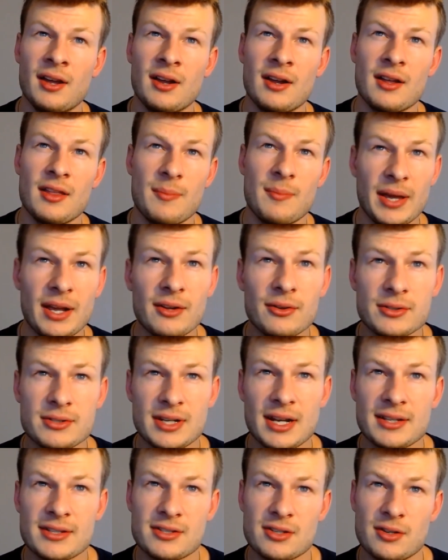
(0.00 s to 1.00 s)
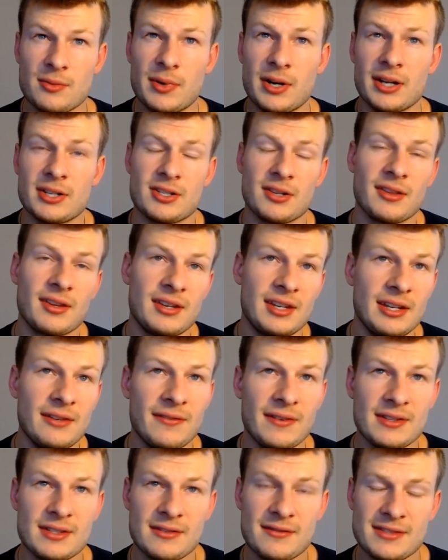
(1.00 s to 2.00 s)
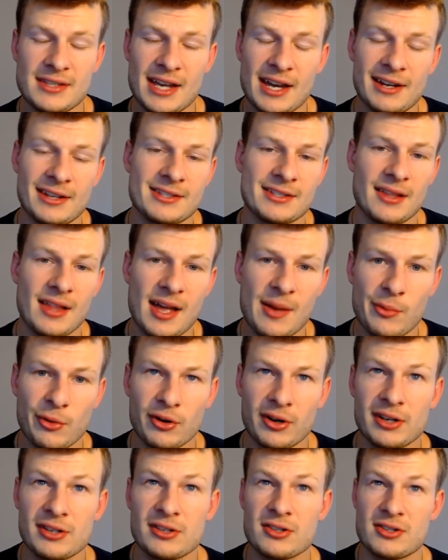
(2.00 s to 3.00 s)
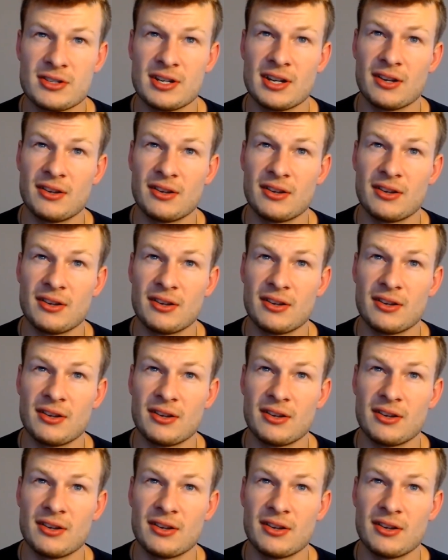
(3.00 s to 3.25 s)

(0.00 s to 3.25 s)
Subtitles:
Bengals, not so much. On the defensive side, it's a lot more interesting.